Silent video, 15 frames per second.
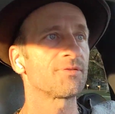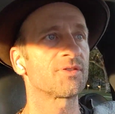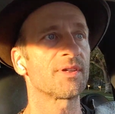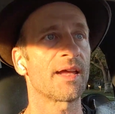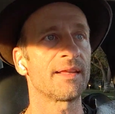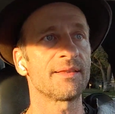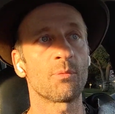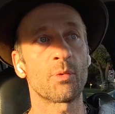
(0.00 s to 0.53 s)

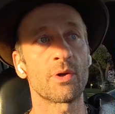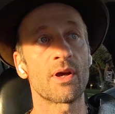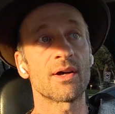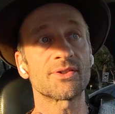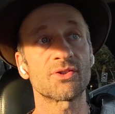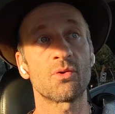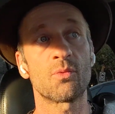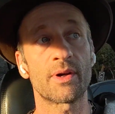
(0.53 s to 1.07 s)
and then we
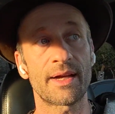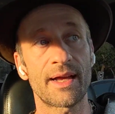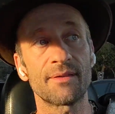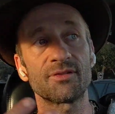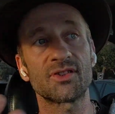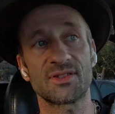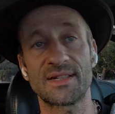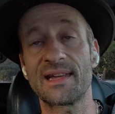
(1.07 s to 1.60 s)
also want to
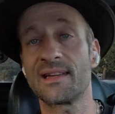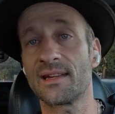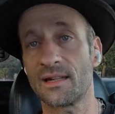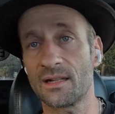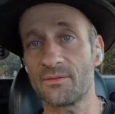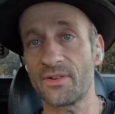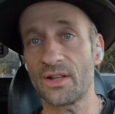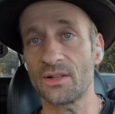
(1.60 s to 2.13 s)
have
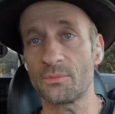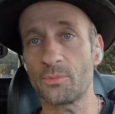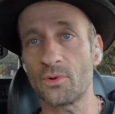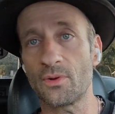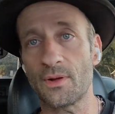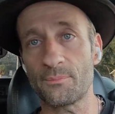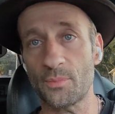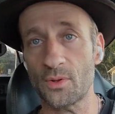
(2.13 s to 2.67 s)
staking
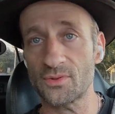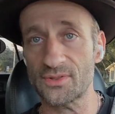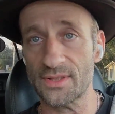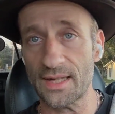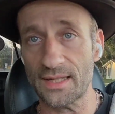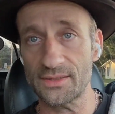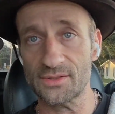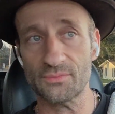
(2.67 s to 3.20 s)
available on both
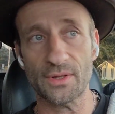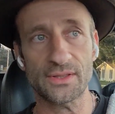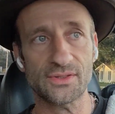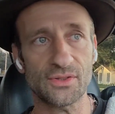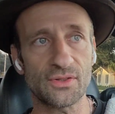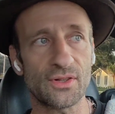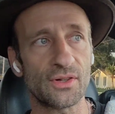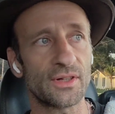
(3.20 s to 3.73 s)
sides, right?
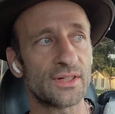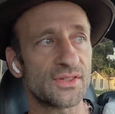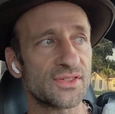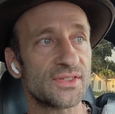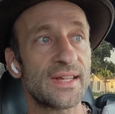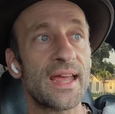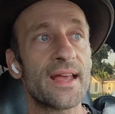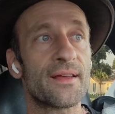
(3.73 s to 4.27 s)
So they're going to
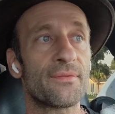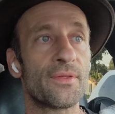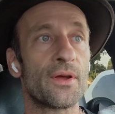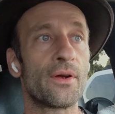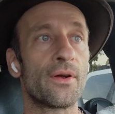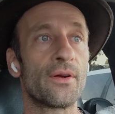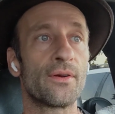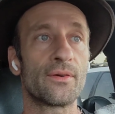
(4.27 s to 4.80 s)
stake
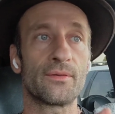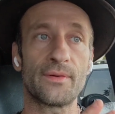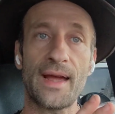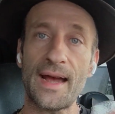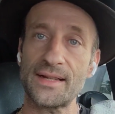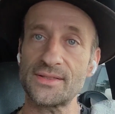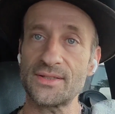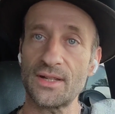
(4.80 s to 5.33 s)
their
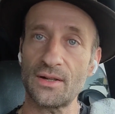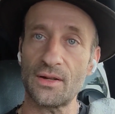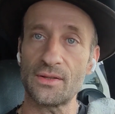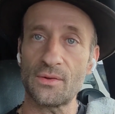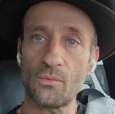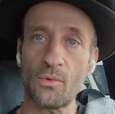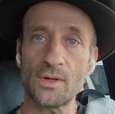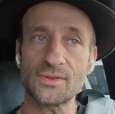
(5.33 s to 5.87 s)
asset
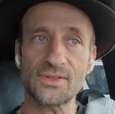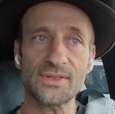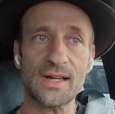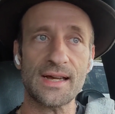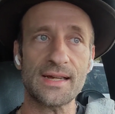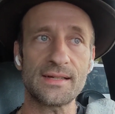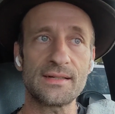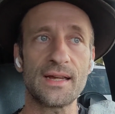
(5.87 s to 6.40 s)
on the one
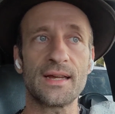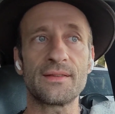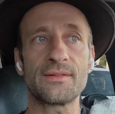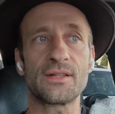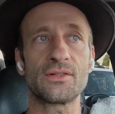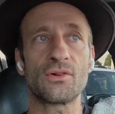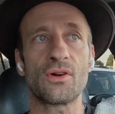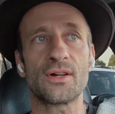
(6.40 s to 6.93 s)
side, and
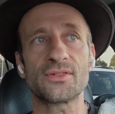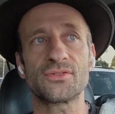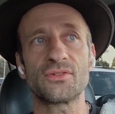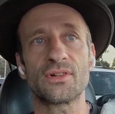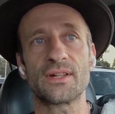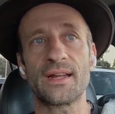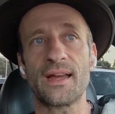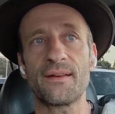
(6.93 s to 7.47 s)
then they're also
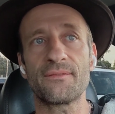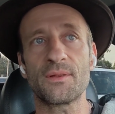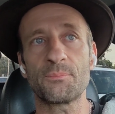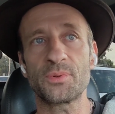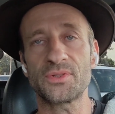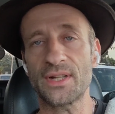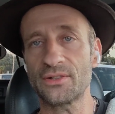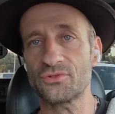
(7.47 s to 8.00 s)
going to have the
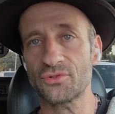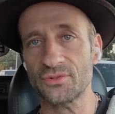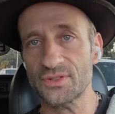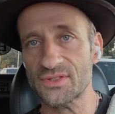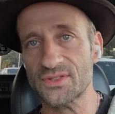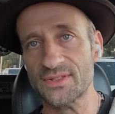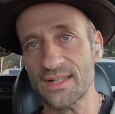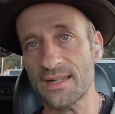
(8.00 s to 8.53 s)
potential to
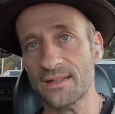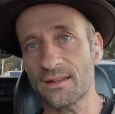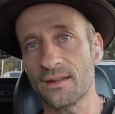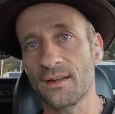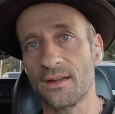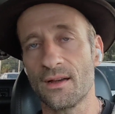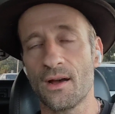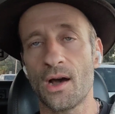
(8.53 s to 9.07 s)
stake
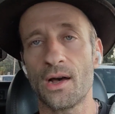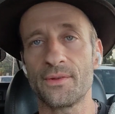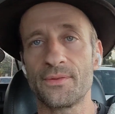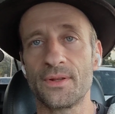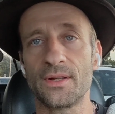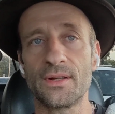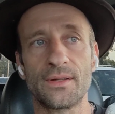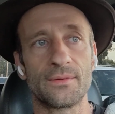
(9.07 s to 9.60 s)
on
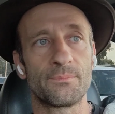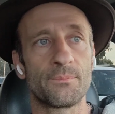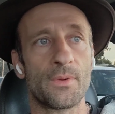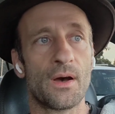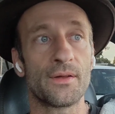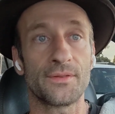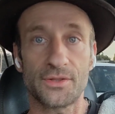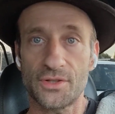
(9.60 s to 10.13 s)
the
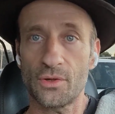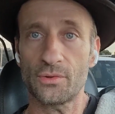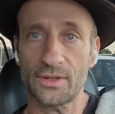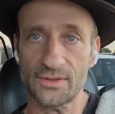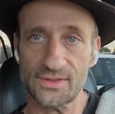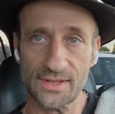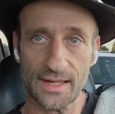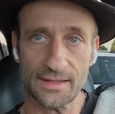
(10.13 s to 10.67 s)

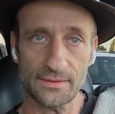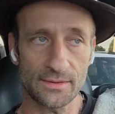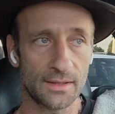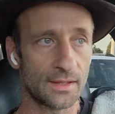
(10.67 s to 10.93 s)
token side.